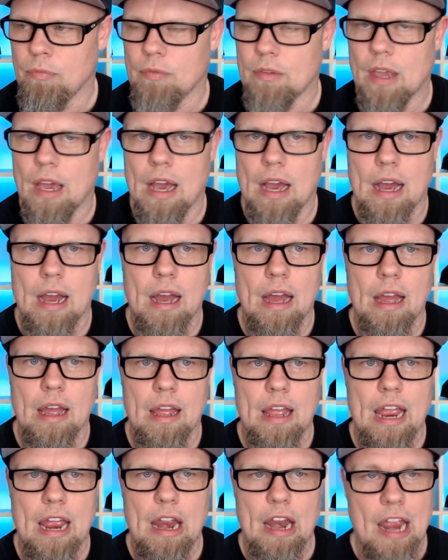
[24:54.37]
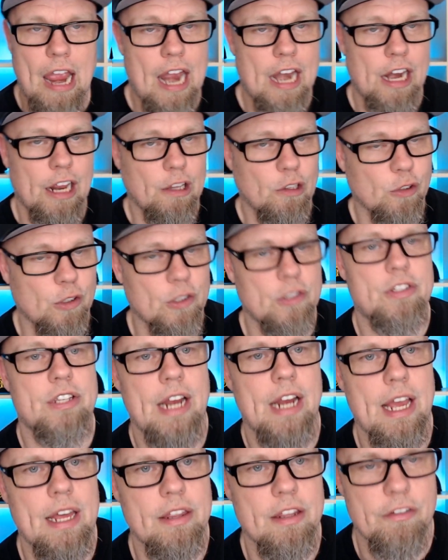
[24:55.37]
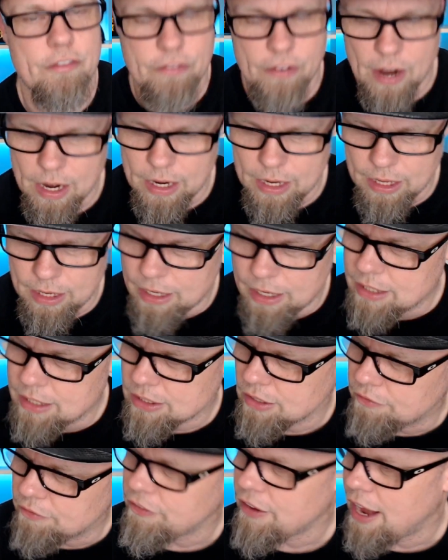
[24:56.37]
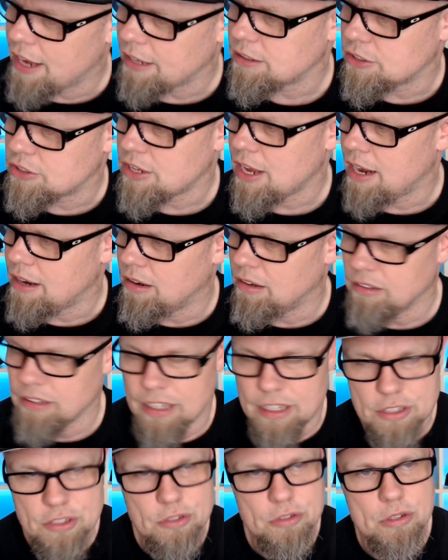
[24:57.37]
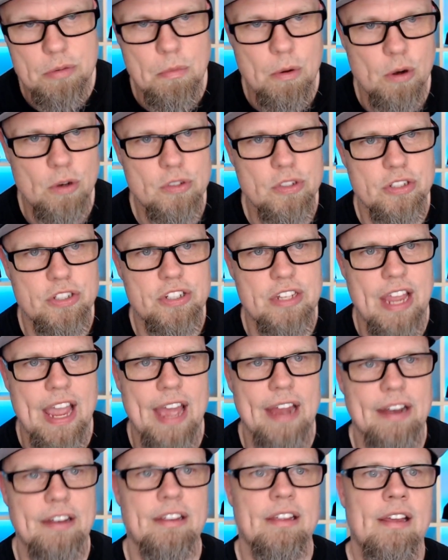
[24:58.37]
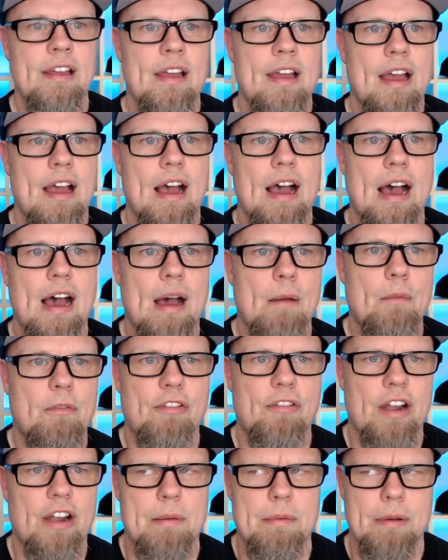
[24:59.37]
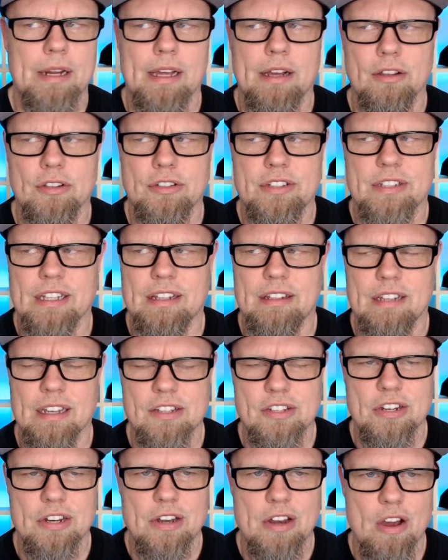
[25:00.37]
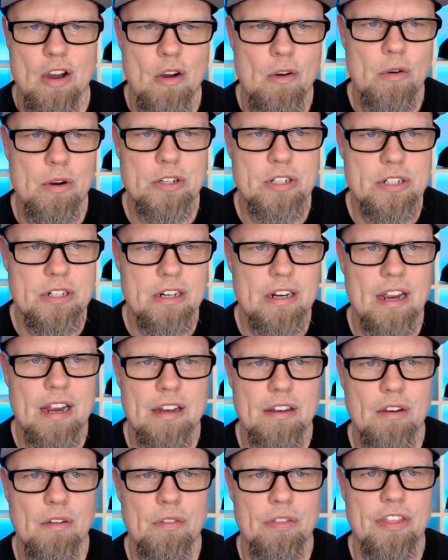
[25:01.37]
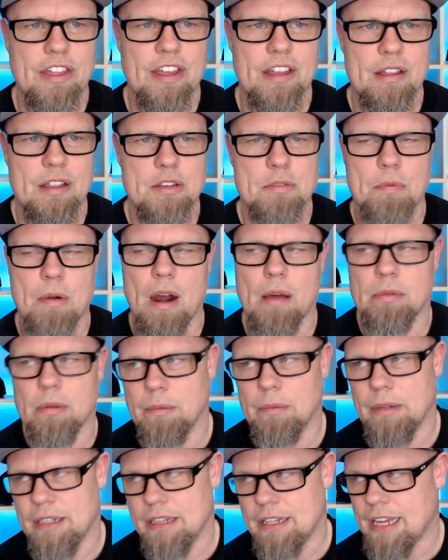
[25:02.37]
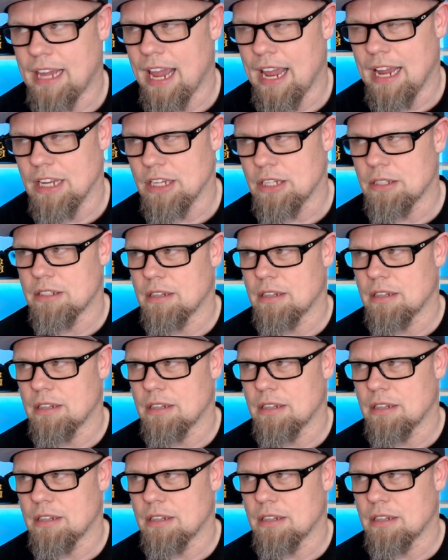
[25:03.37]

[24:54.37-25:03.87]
And I learned today that Friday is in fact the stat holiday, so tomorrow's a stat. For anybody else that doesn't know, which I don't think is probably the case,